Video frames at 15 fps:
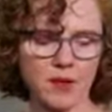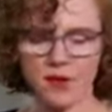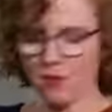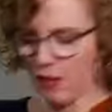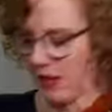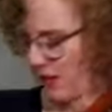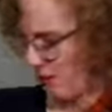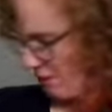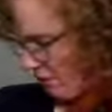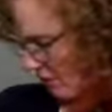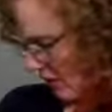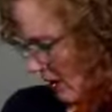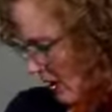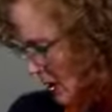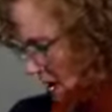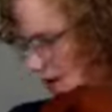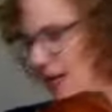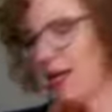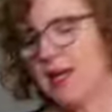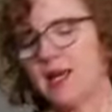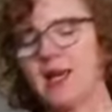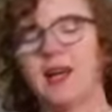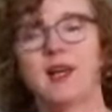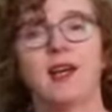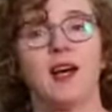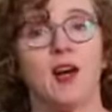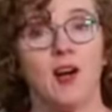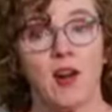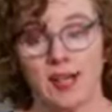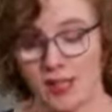Okay.
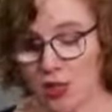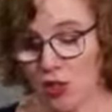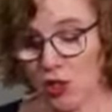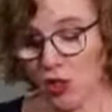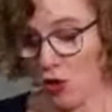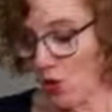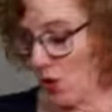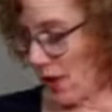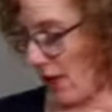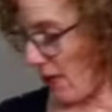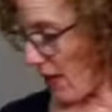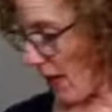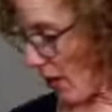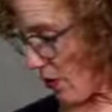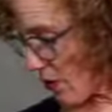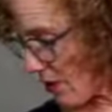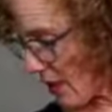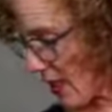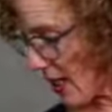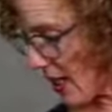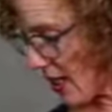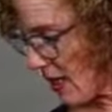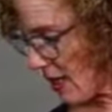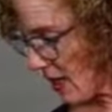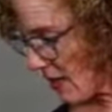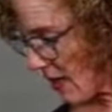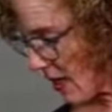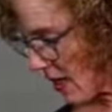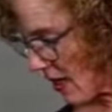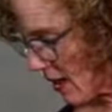All right, so the other thing is
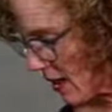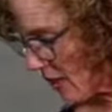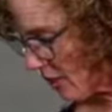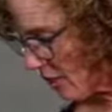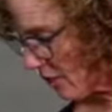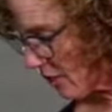then